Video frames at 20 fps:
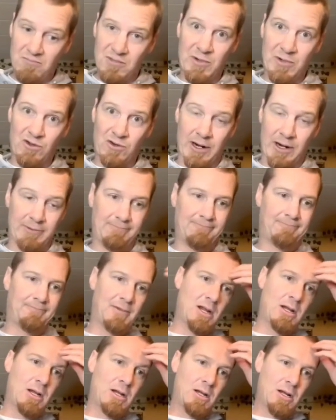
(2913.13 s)
been trying.
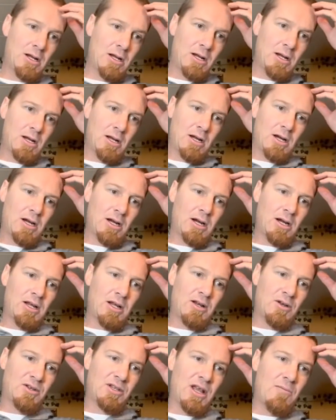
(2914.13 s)

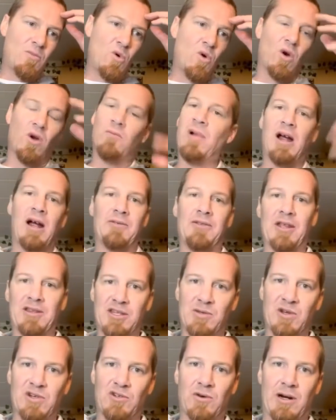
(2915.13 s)
There's a lot more behind
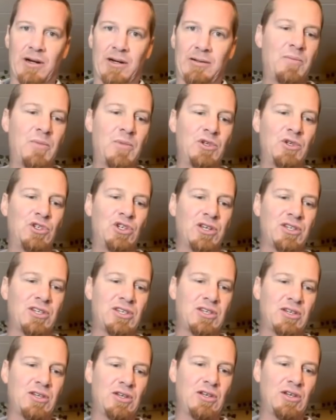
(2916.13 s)
that's been trying.
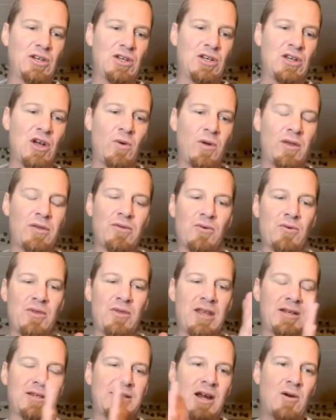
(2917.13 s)
Just going through
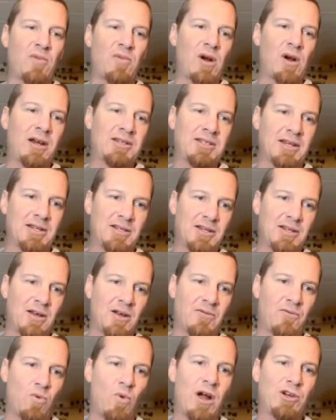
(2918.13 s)
the entire process
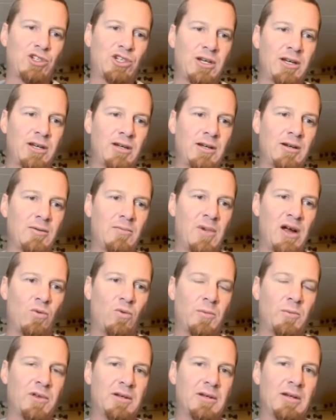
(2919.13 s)
of watching my
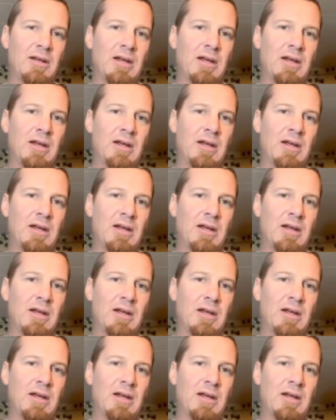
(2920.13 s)
woman